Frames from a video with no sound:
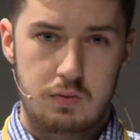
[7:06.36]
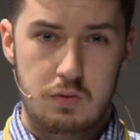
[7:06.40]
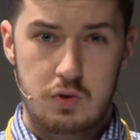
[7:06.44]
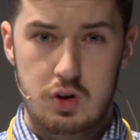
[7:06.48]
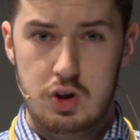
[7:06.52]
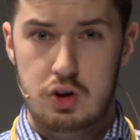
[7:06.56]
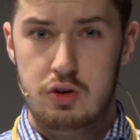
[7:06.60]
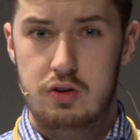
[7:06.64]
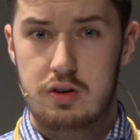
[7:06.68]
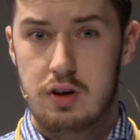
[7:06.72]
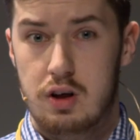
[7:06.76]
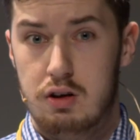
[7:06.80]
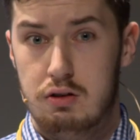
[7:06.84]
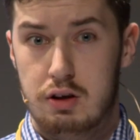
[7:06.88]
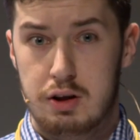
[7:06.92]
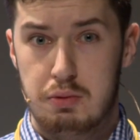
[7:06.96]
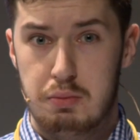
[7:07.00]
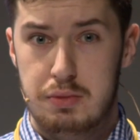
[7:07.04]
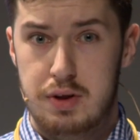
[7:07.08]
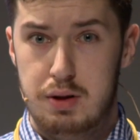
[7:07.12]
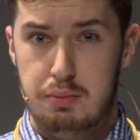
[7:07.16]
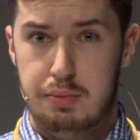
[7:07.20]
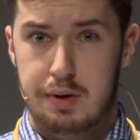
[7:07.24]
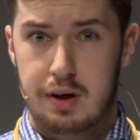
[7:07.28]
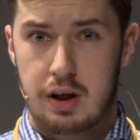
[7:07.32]
Use direct
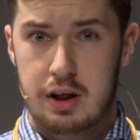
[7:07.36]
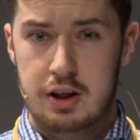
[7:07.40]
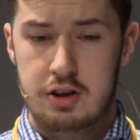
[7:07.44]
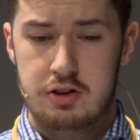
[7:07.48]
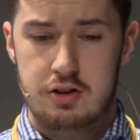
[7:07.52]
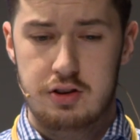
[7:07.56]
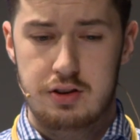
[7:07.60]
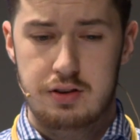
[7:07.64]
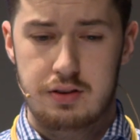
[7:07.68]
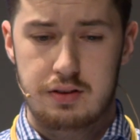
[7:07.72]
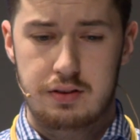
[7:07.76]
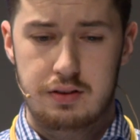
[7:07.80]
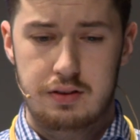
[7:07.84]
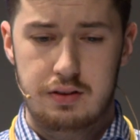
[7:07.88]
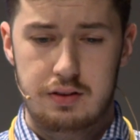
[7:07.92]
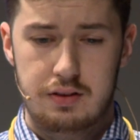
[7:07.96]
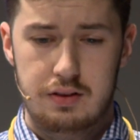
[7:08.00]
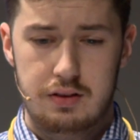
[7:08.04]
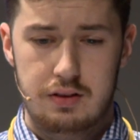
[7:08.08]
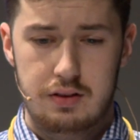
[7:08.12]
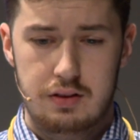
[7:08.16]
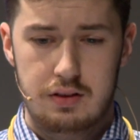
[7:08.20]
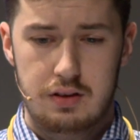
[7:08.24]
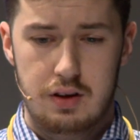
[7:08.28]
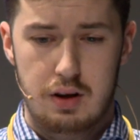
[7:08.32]
manipulation.
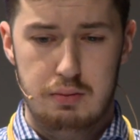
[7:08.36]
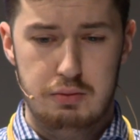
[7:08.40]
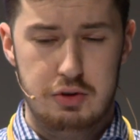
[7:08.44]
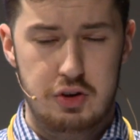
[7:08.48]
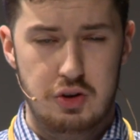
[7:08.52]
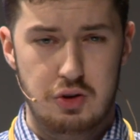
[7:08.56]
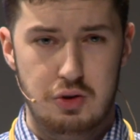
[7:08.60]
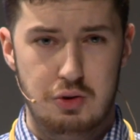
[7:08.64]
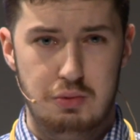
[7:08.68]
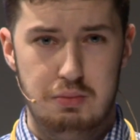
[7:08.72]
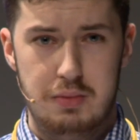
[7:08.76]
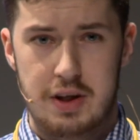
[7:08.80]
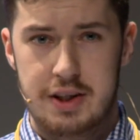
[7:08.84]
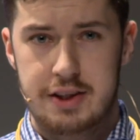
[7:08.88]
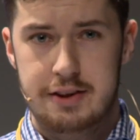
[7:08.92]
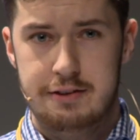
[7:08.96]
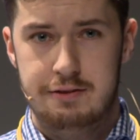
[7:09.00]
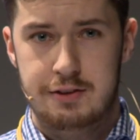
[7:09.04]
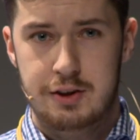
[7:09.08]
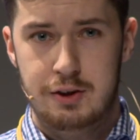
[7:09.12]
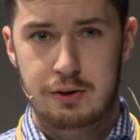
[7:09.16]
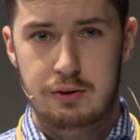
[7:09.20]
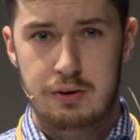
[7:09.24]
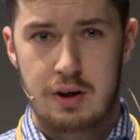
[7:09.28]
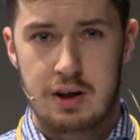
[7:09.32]
I'm sure many
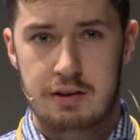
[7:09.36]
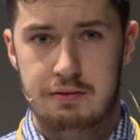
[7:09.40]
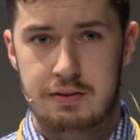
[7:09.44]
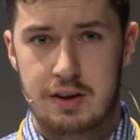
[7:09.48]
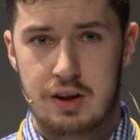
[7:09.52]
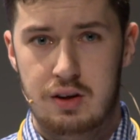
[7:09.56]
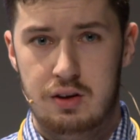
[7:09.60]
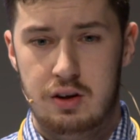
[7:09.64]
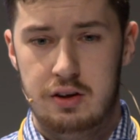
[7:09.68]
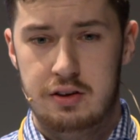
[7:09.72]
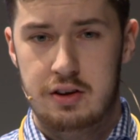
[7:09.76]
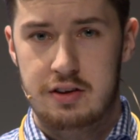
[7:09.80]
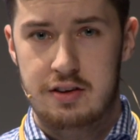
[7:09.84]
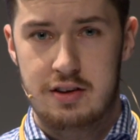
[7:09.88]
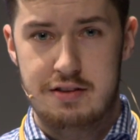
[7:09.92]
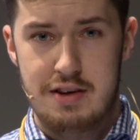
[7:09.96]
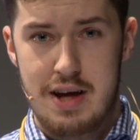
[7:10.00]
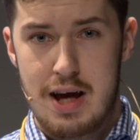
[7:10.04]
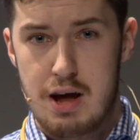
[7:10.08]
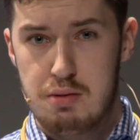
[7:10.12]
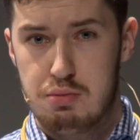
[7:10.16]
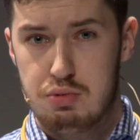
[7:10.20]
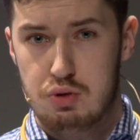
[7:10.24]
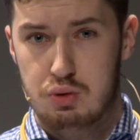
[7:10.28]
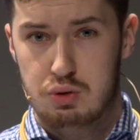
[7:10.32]
of you have downloaded an
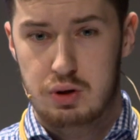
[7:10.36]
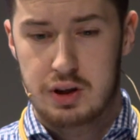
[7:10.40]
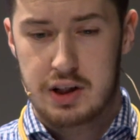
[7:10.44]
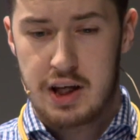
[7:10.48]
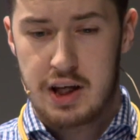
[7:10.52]
app or a